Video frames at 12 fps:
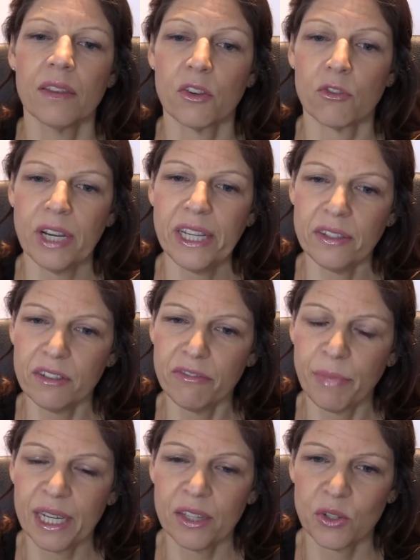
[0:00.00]
The rest of
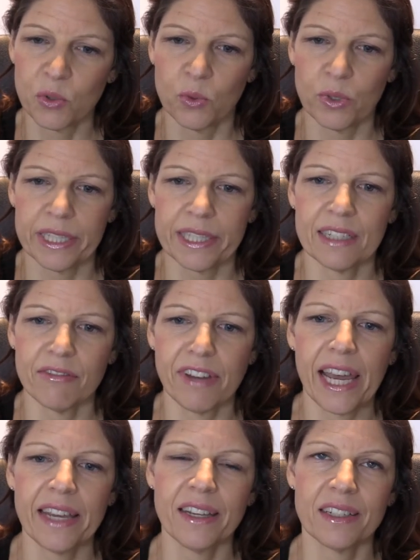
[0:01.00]
my talk is
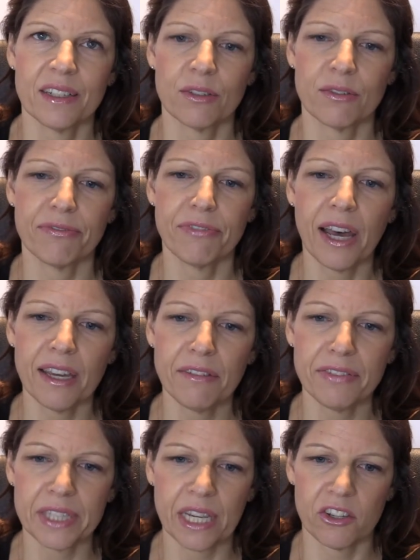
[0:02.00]
divided into
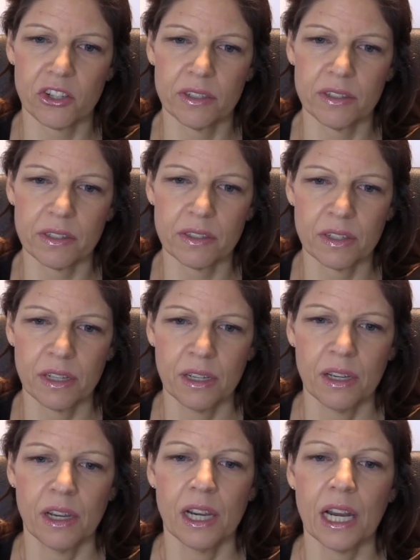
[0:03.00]
five sections.
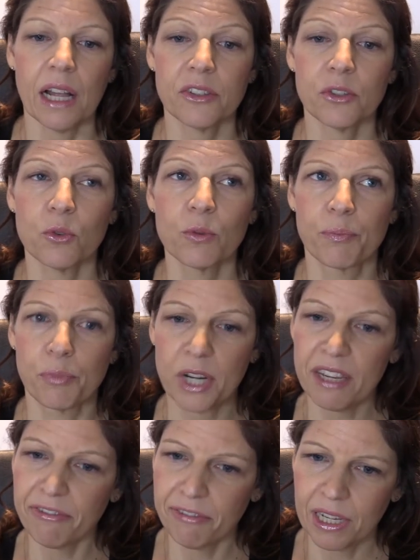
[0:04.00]
I'll talk
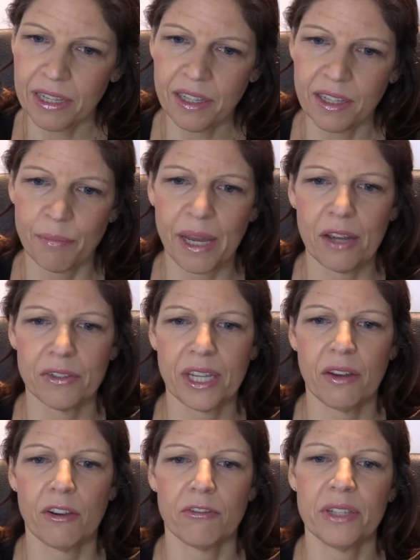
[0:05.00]
briefly about
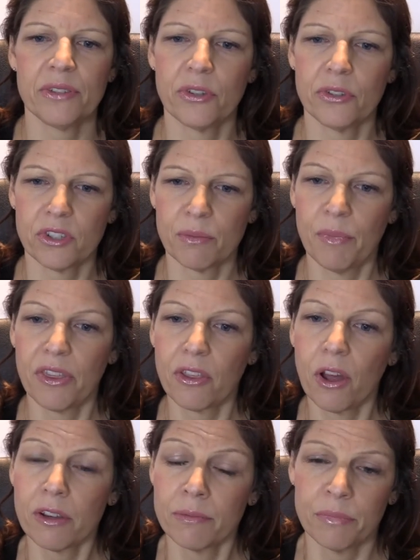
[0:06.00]
our research
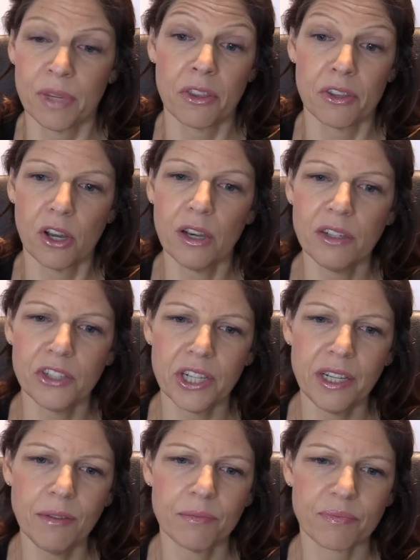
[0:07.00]

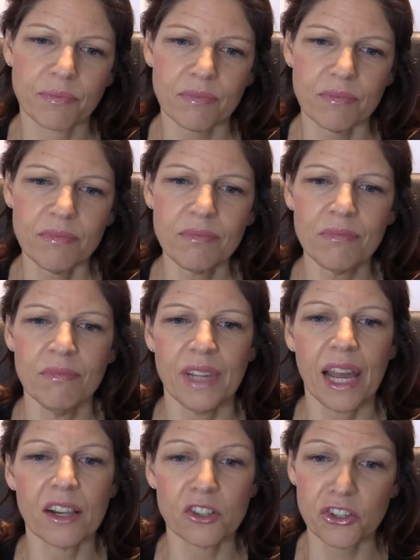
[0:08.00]
methodology,
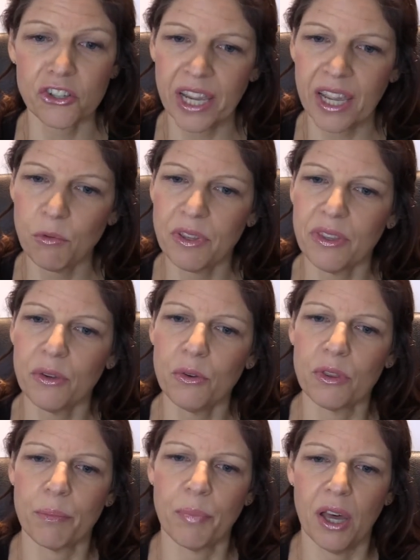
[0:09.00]
I'll share with
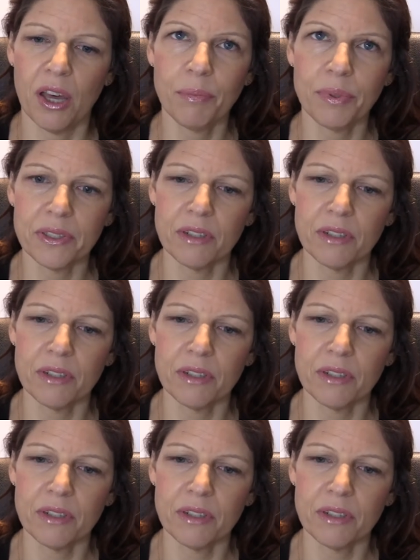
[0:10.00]
you the purpose